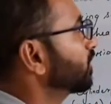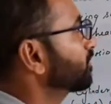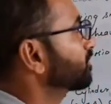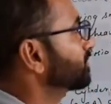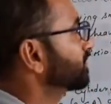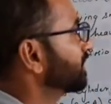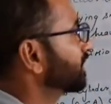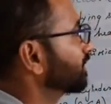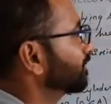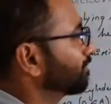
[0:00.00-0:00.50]

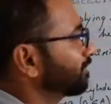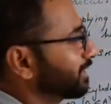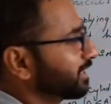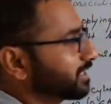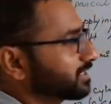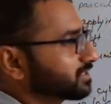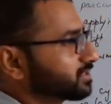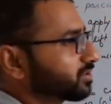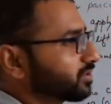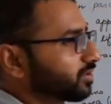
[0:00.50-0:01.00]
object
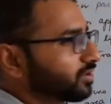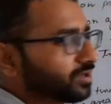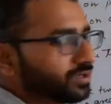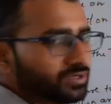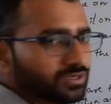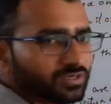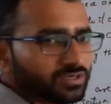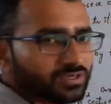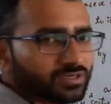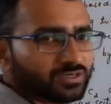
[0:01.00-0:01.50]
placed
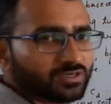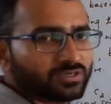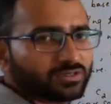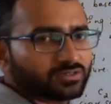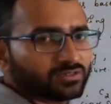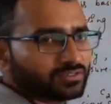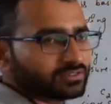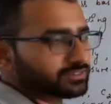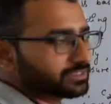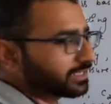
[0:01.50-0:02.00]

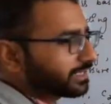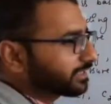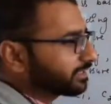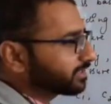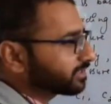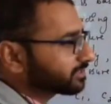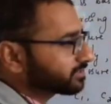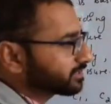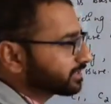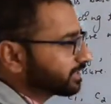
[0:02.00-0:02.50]
on the
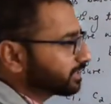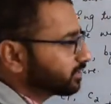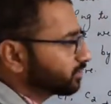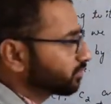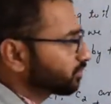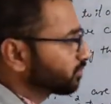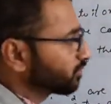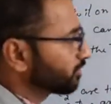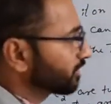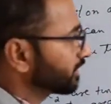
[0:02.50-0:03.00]
cylinder
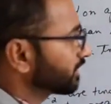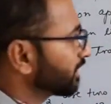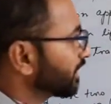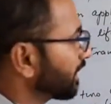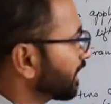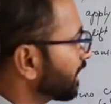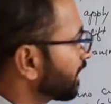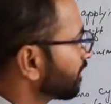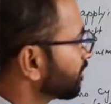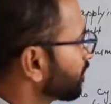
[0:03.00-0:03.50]
C2 with the
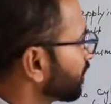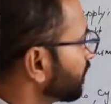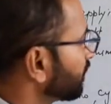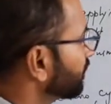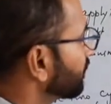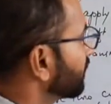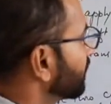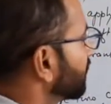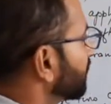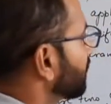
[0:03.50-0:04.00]
help
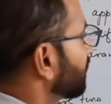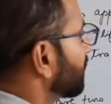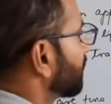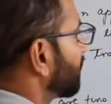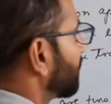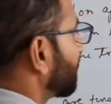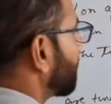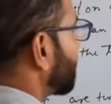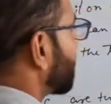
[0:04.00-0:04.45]
of